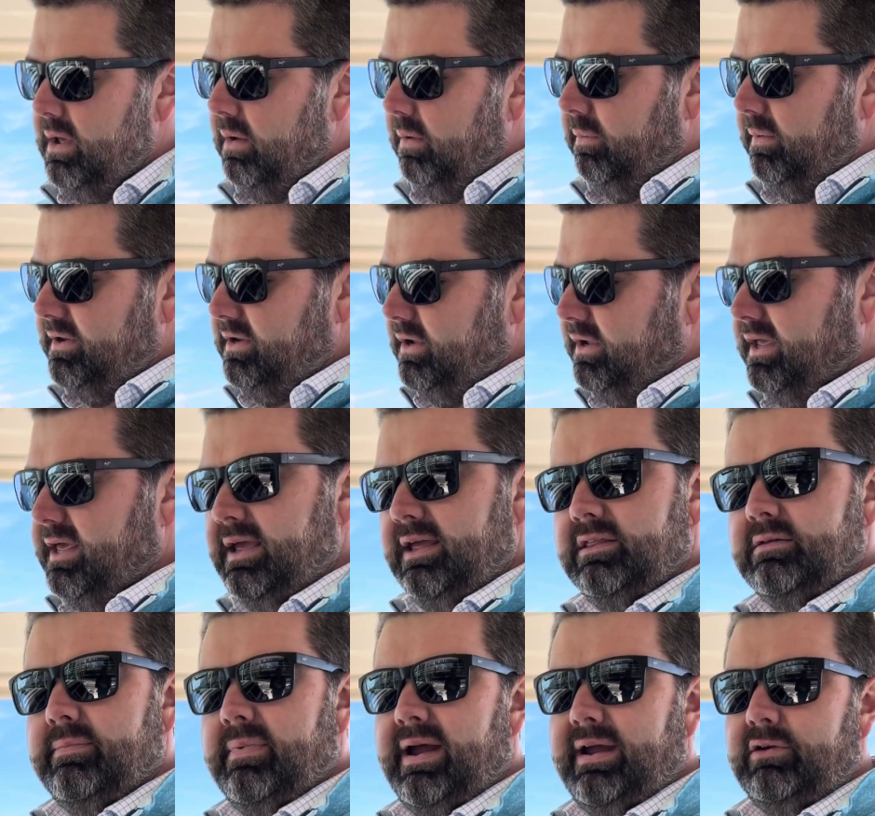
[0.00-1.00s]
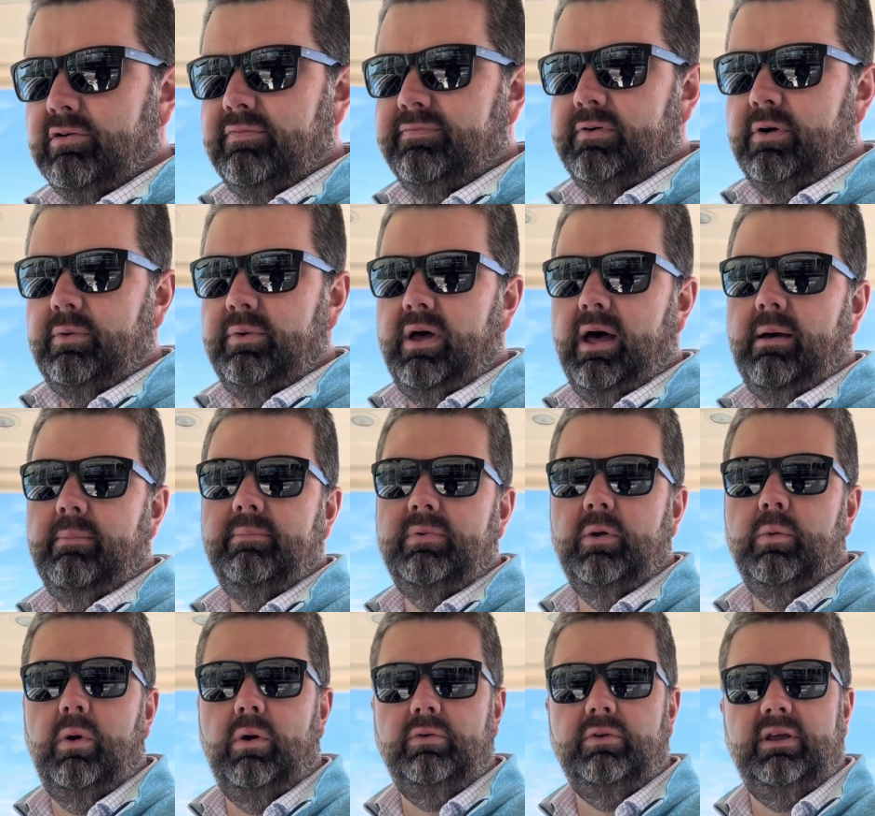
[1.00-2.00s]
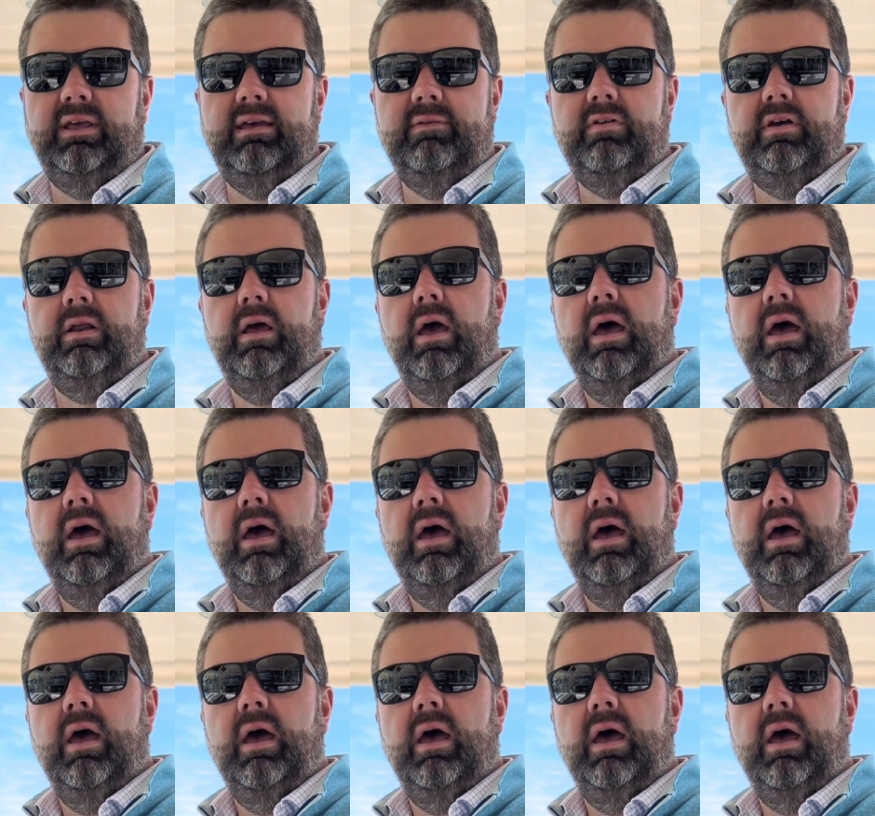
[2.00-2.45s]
When you key the microphone up, you want to give it